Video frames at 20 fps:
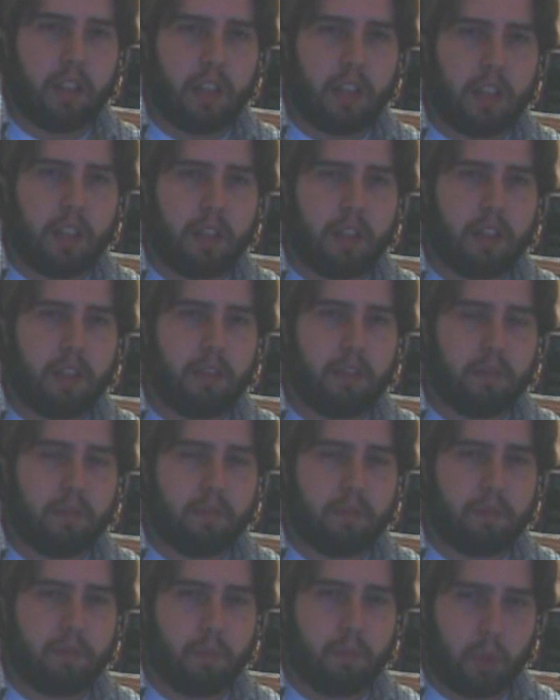he
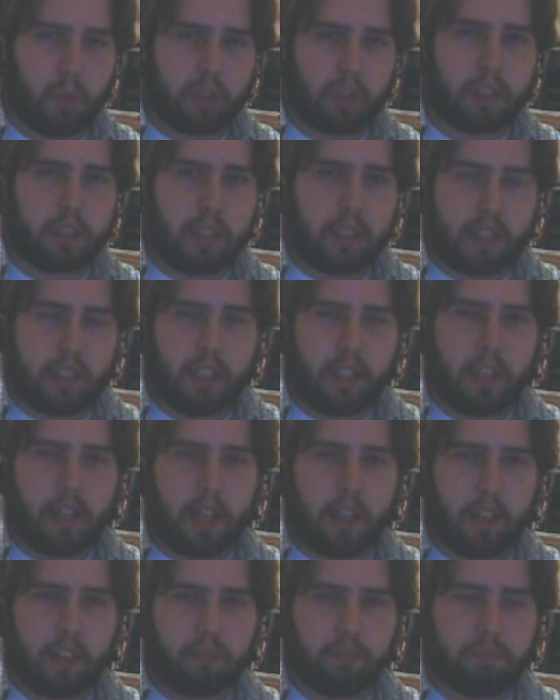worked in
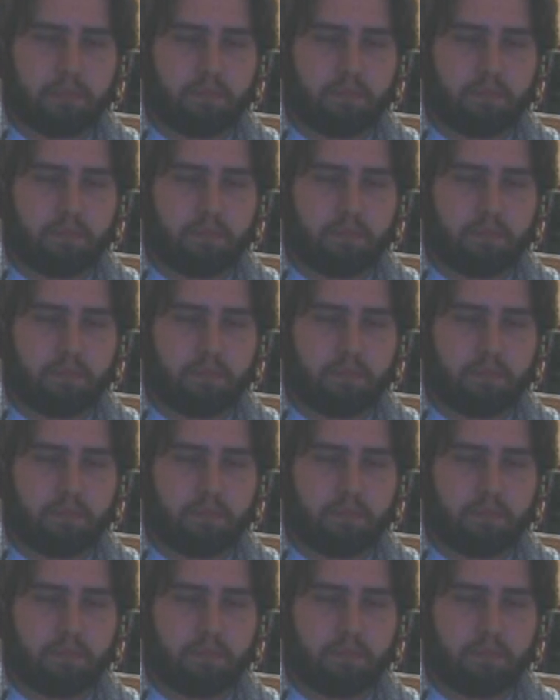TNA.